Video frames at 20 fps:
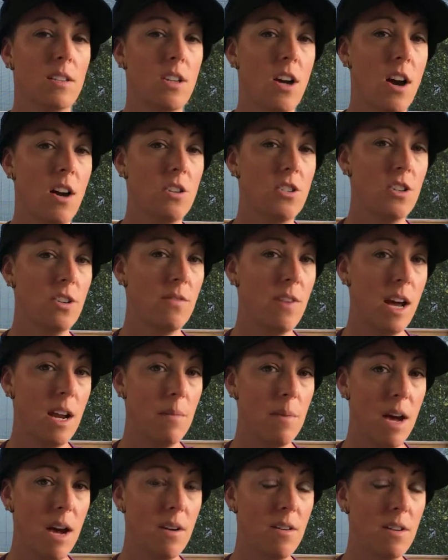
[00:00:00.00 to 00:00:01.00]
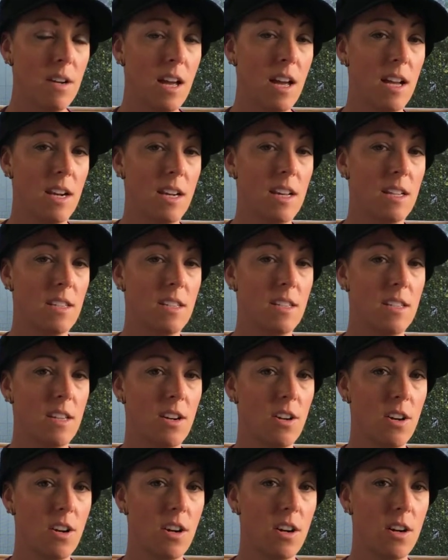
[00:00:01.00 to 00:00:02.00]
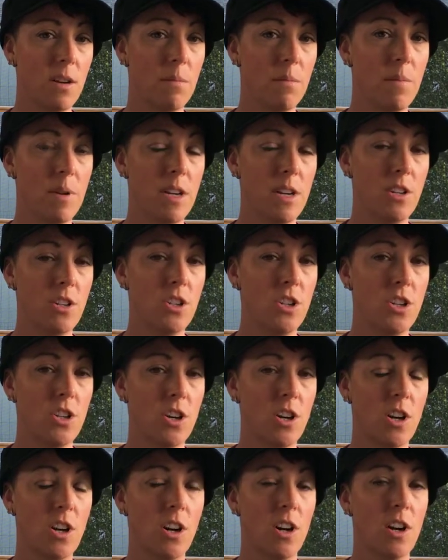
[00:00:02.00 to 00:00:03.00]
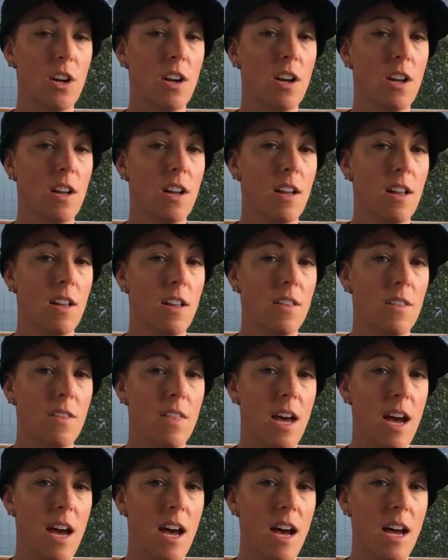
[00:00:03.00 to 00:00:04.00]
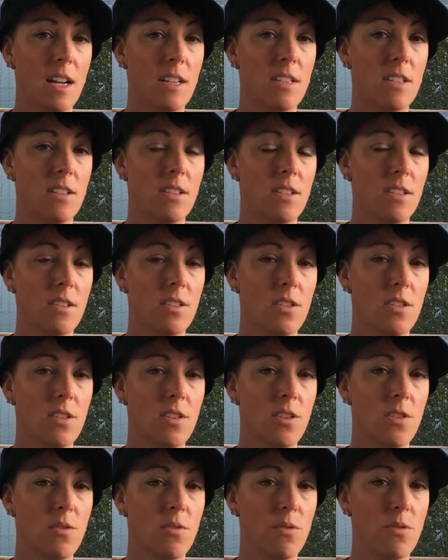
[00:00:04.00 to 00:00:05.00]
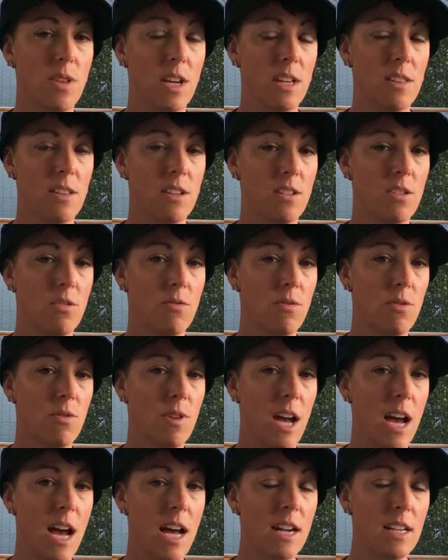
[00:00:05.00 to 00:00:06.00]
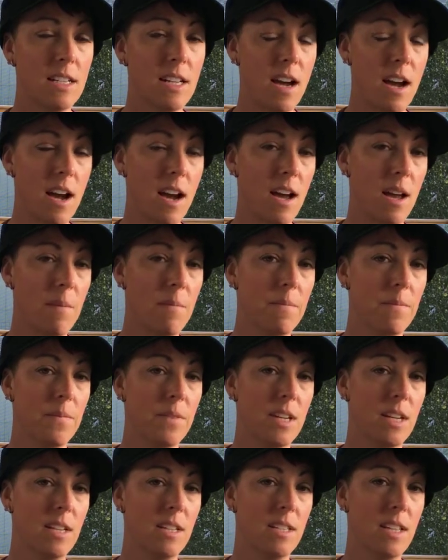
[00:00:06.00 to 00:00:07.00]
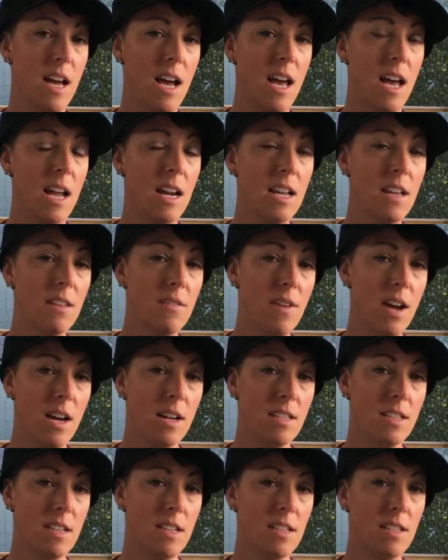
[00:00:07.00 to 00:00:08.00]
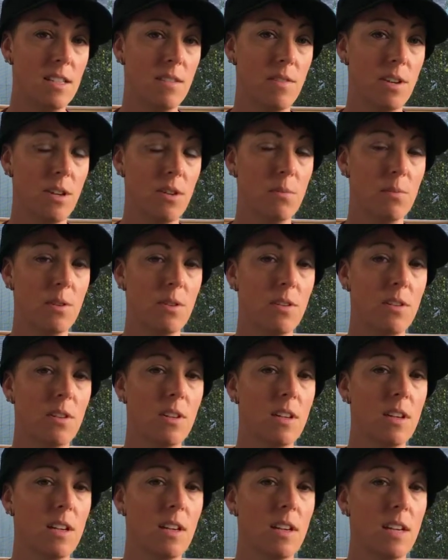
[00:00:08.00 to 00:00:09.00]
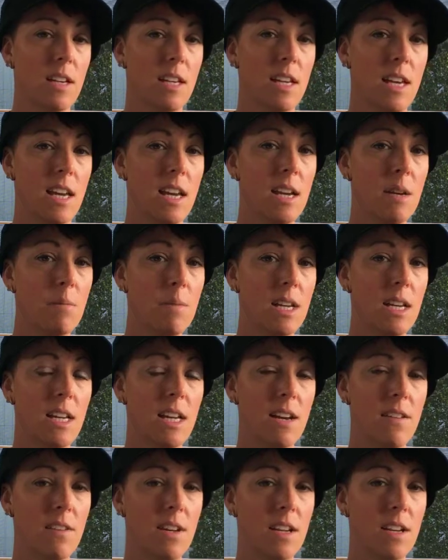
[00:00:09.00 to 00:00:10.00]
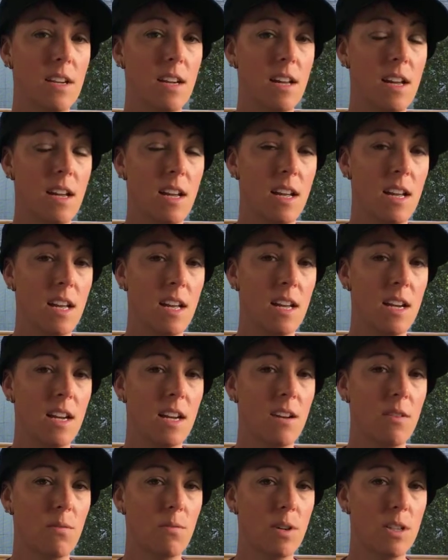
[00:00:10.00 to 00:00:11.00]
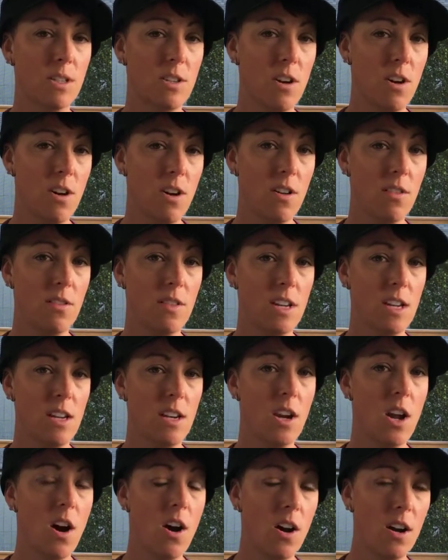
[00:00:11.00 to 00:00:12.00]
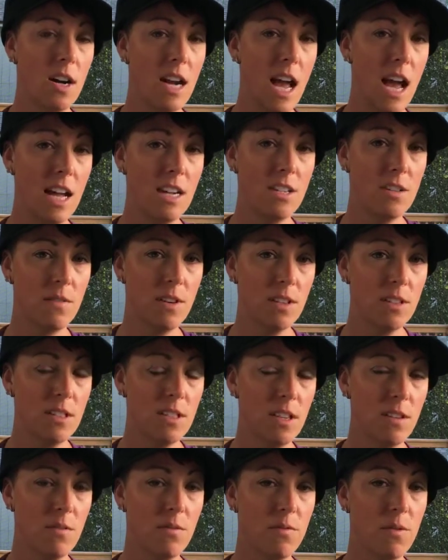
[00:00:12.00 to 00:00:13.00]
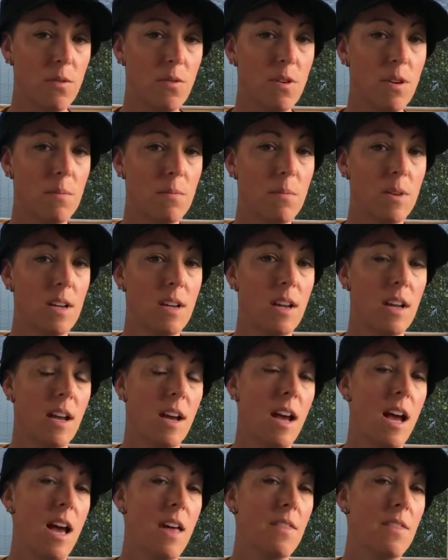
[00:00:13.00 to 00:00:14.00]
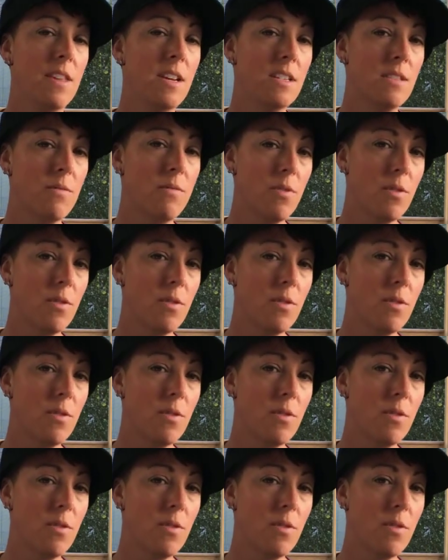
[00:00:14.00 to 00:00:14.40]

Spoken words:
talk to your vet about, and consider being sure that you think this through ahead of time, is that any of the vaccines available can be given in what's called the non-adjuvanted form, and this